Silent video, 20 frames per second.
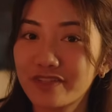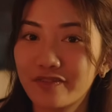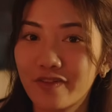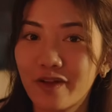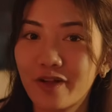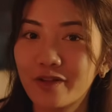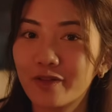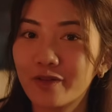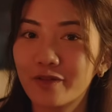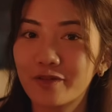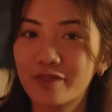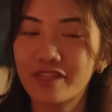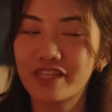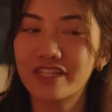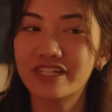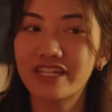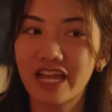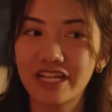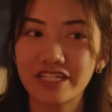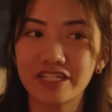follow the
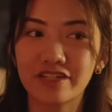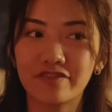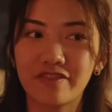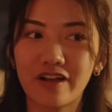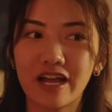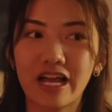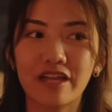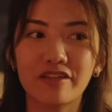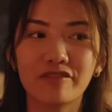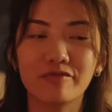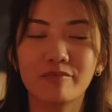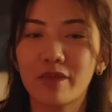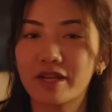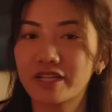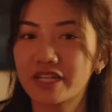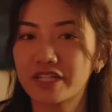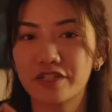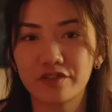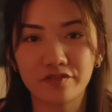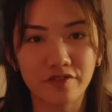9 to 5,
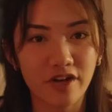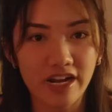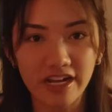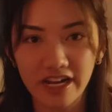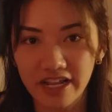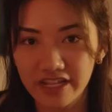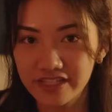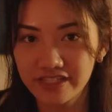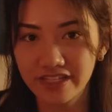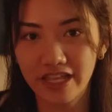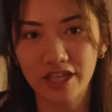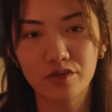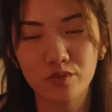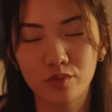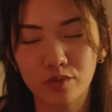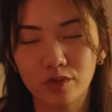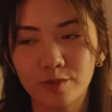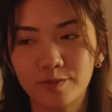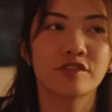Monday to Friday schedule.